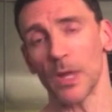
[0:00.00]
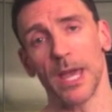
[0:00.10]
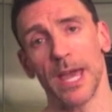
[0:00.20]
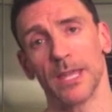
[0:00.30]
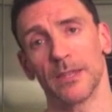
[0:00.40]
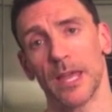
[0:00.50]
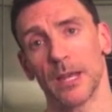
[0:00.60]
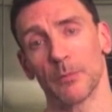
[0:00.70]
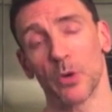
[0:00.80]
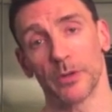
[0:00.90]
And then
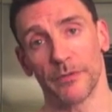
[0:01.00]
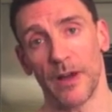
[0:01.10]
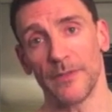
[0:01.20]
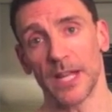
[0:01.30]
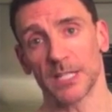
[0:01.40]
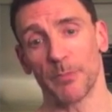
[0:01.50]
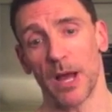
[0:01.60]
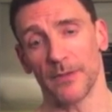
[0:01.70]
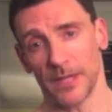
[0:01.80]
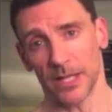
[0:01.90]
I'm going to find that
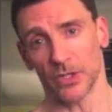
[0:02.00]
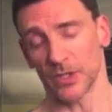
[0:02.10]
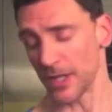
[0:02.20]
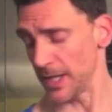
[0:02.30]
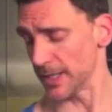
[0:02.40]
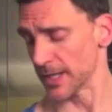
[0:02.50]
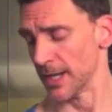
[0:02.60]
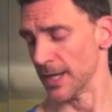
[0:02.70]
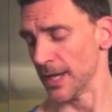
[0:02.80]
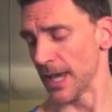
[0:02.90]
spot in the exercise,
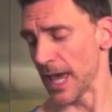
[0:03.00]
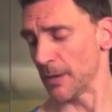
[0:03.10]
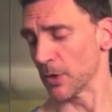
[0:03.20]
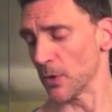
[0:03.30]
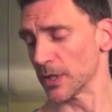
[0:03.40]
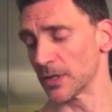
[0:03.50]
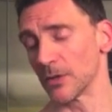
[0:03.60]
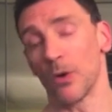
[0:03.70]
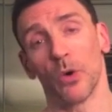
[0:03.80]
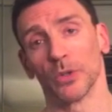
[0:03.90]
and I'm going
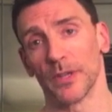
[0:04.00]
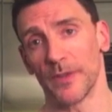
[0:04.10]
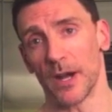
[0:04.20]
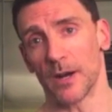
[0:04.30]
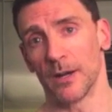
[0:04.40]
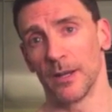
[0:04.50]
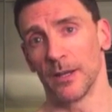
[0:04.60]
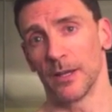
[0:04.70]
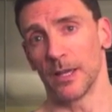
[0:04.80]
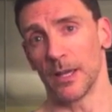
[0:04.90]
to hold it there.
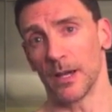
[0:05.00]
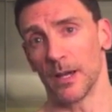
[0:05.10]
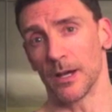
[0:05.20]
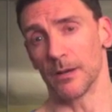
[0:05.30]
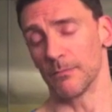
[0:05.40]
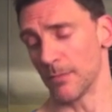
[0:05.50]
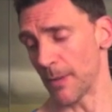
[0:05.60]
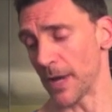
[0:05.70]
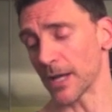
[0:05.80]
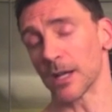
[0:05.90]
I'm
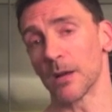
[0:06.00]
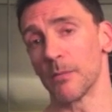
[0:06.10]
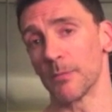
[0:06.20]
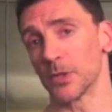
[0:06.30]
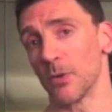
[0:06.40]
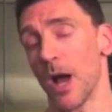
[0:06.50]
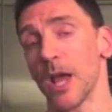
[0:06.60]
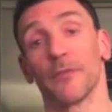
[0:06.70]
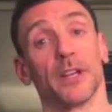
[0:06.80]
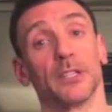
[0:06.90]
not going to come up too high.
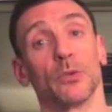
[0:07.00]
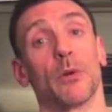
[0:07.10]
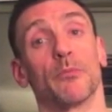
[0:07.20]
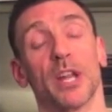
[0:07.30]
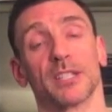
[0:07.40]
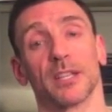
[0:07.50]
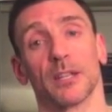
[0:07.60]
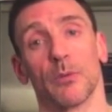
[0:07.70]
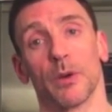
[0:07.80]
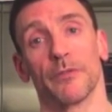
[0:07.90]
If I do, I'm resting.
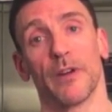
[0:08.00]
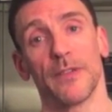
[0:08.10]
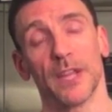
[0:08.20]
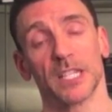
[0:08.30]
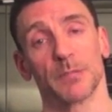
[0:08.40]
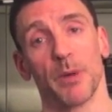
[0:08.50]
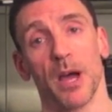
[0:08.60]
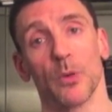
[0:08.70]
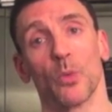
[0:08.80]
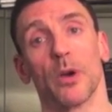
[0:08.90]
I want to find that
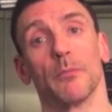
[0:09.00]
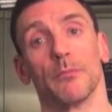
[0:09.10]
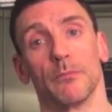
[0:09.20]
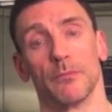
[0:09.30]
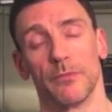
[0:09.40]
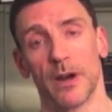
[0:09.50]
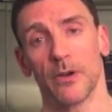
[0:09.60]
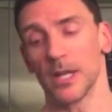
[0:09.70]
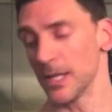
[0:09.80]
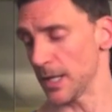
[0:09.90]
spot where I'm
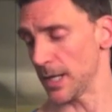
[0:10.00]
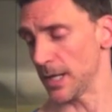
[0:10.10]
very